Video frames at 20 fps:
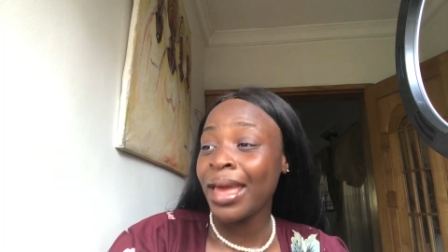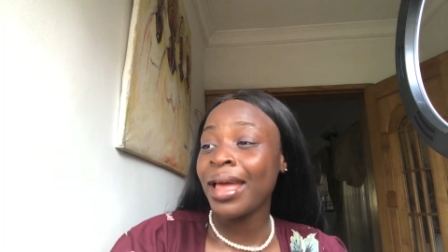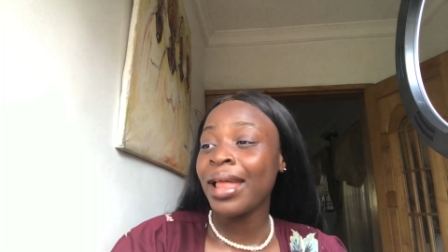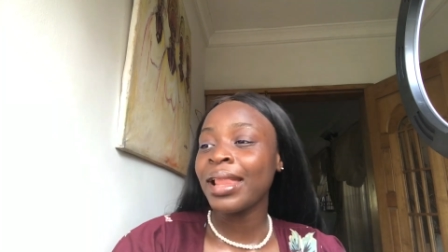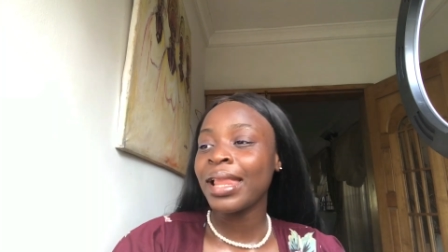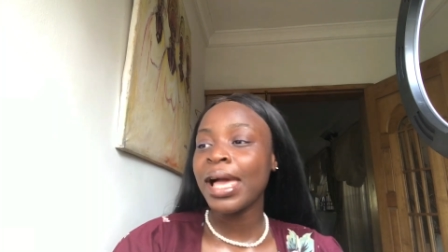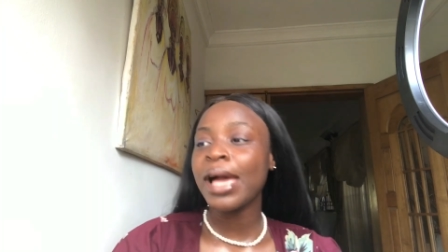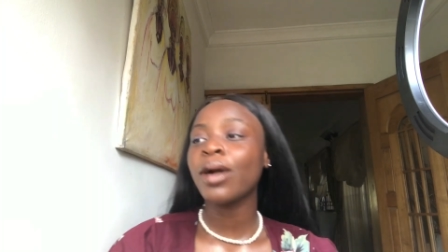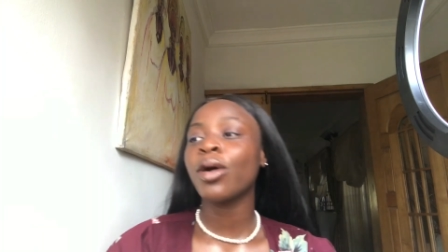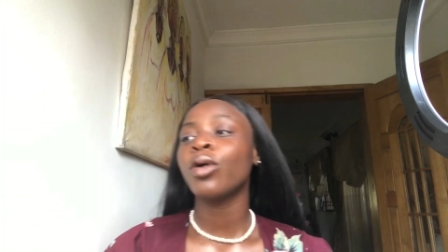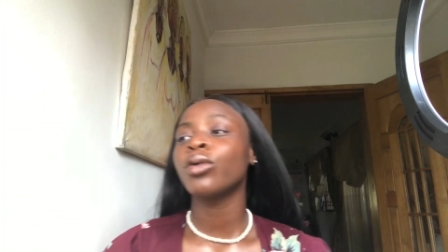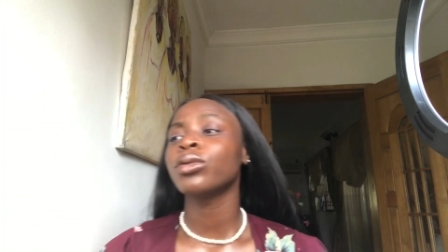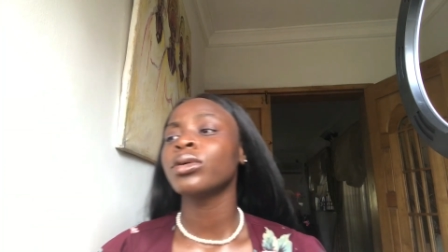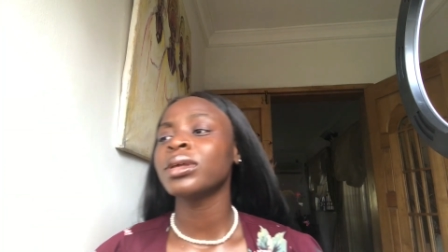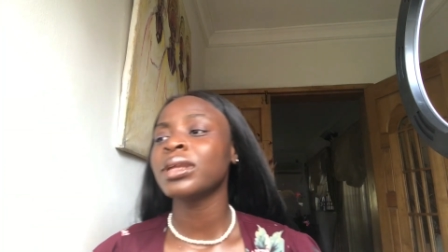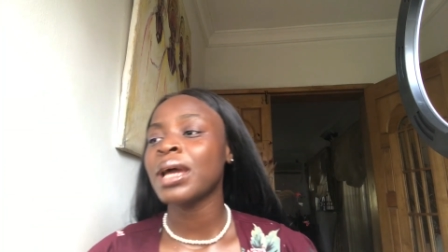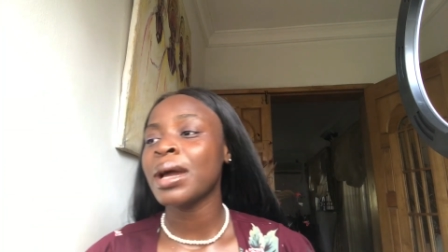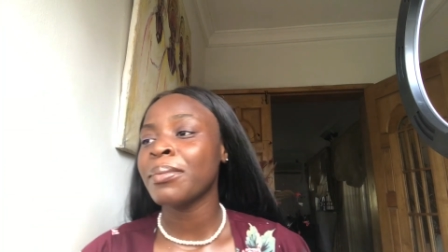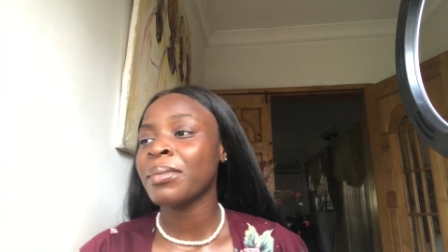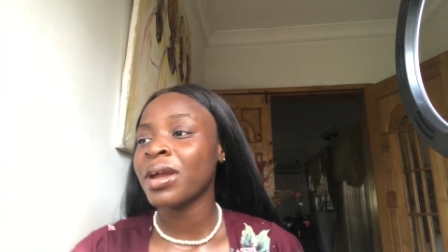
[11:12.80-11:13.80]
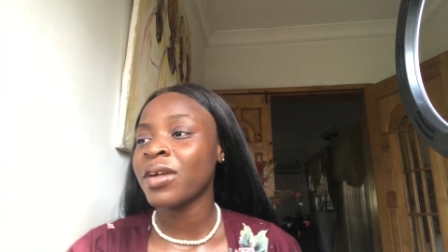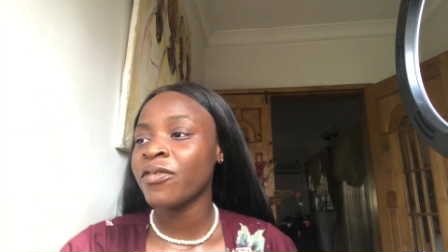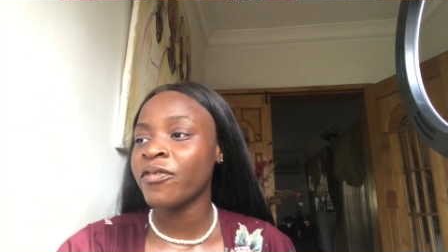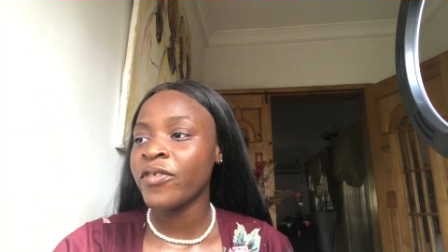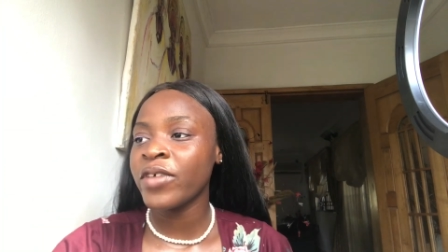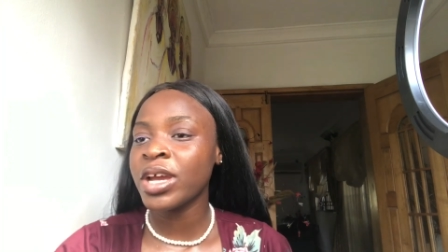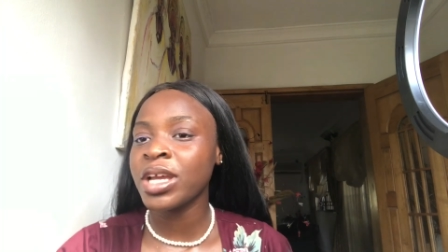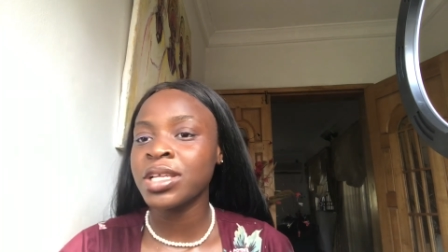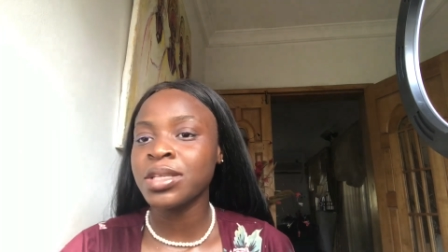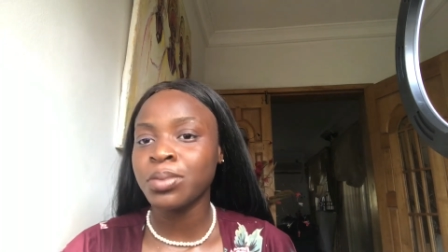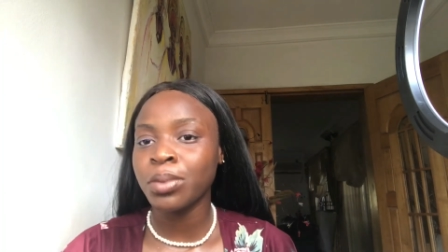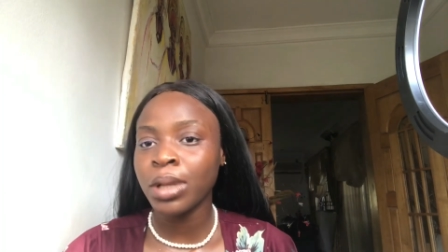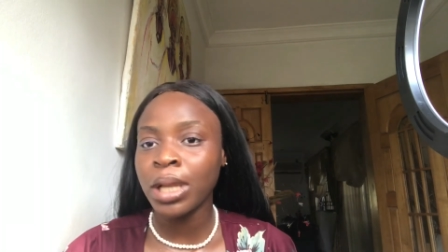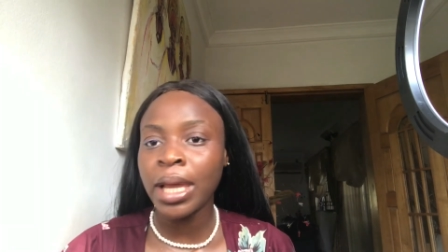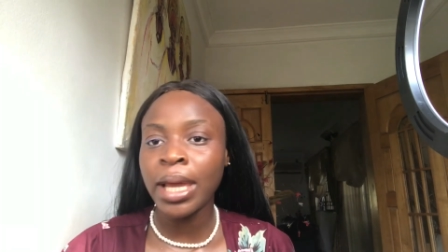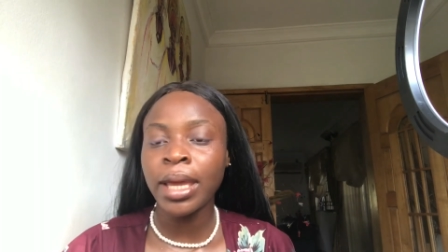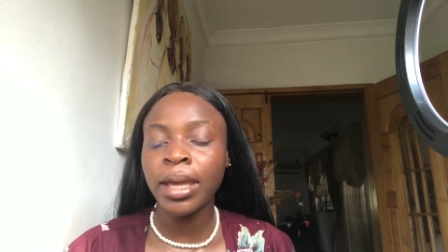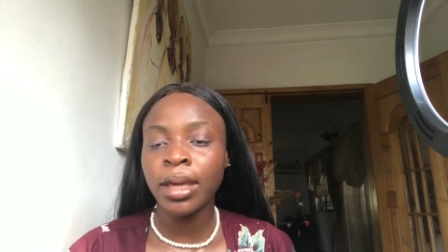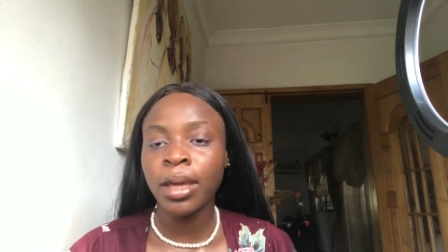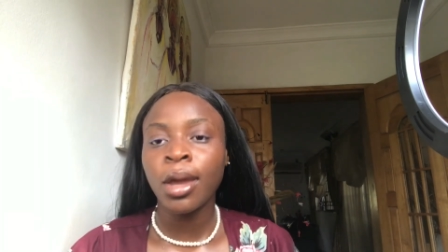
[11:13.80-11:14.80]
Like, although they are my friends, but
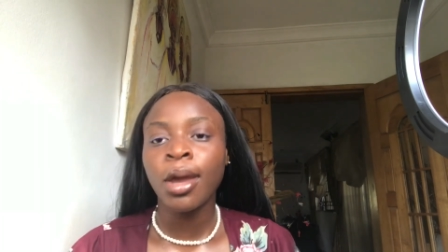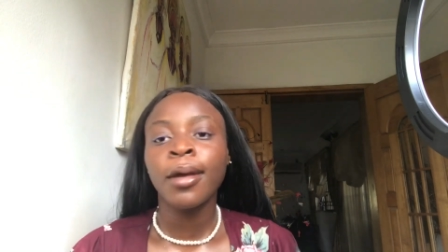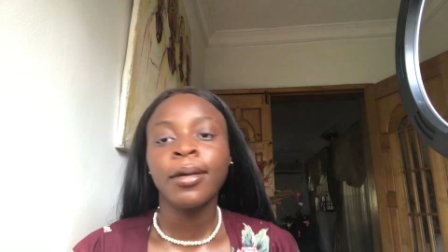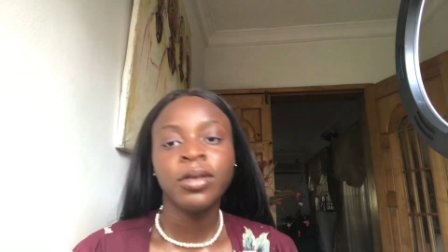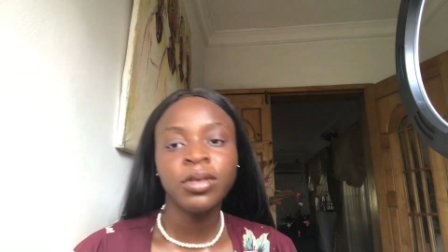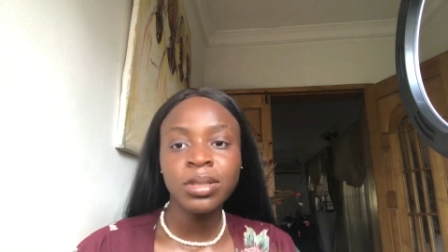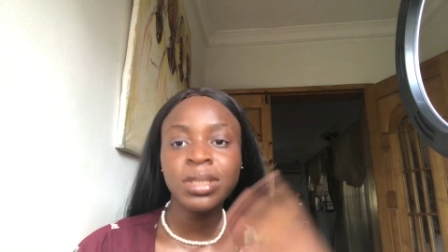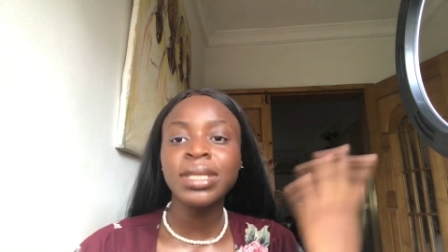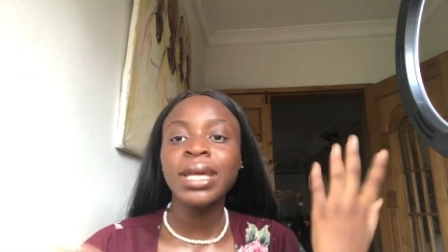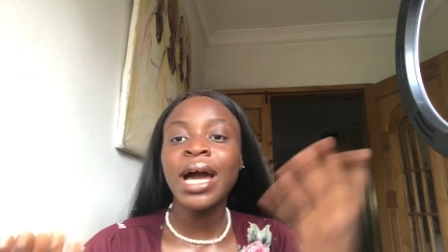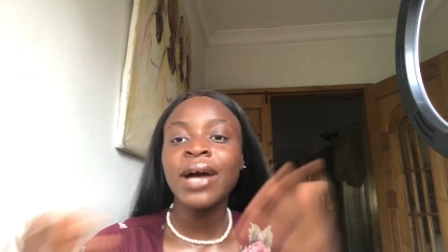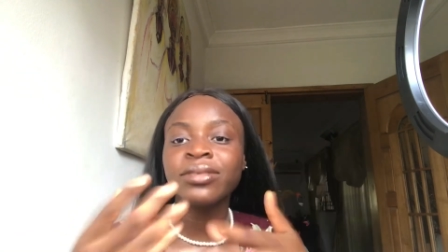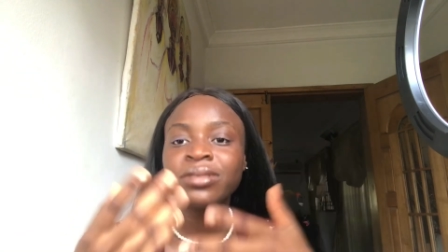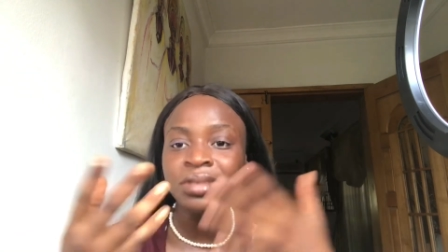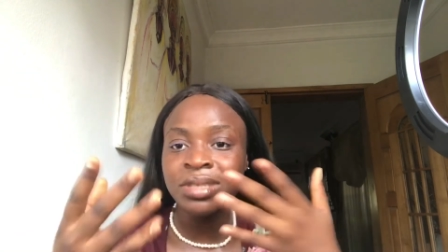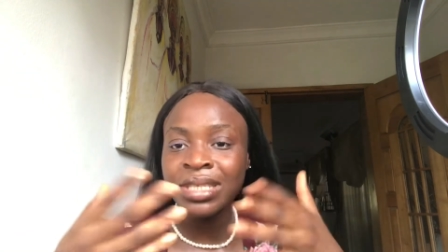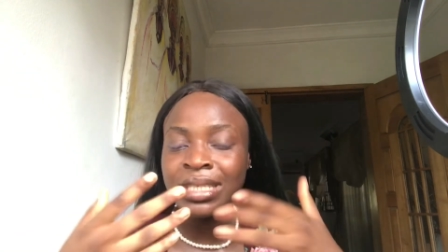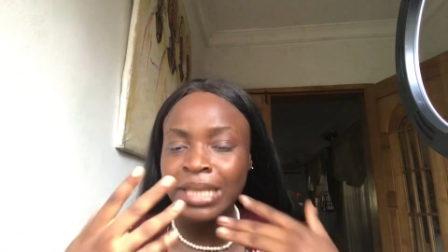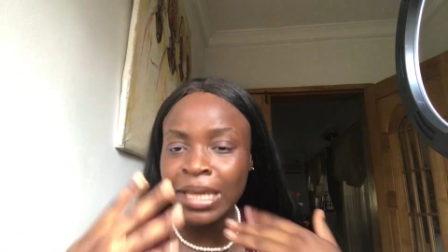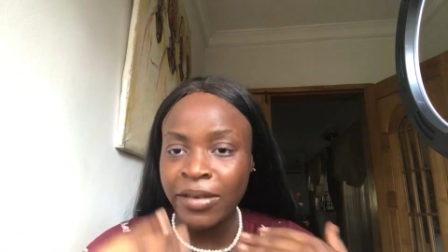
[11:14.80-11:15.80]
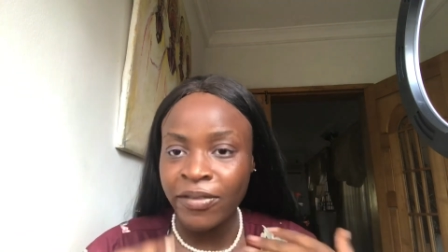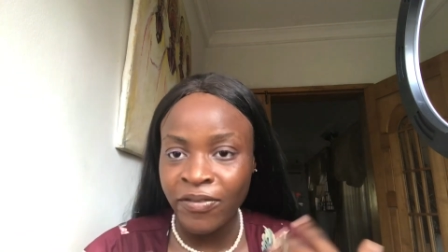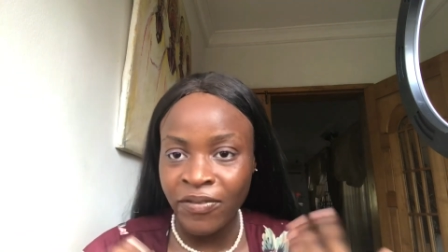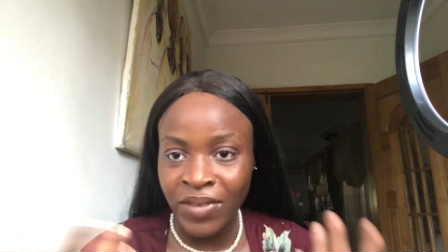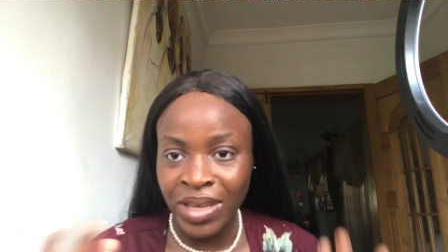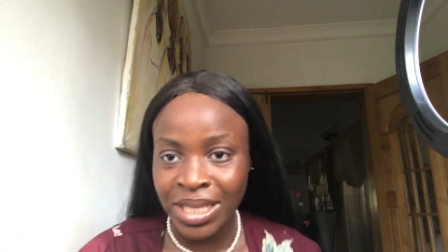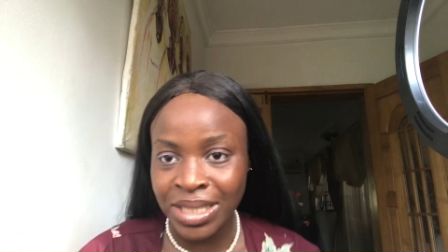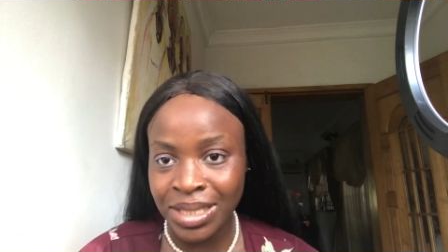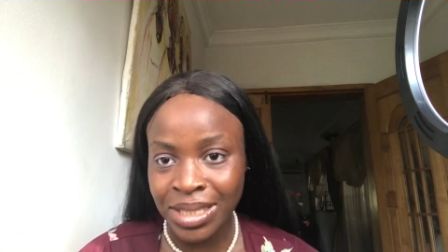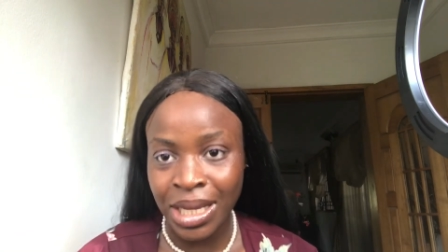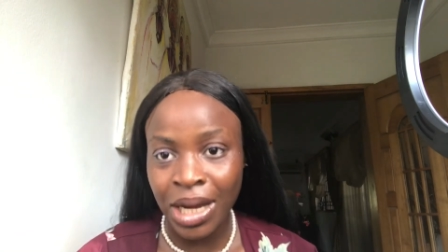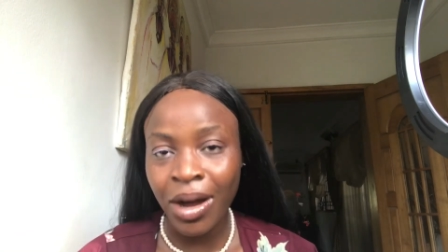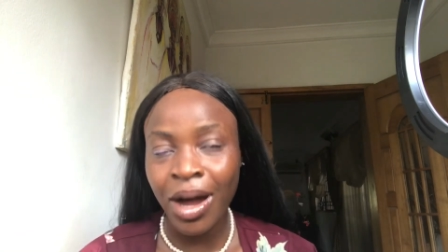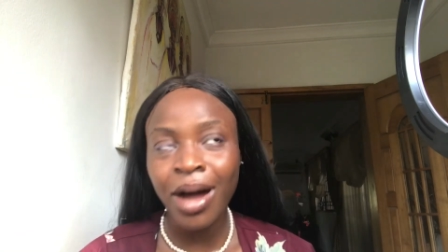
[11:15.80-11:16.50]
like, you still have to save face now.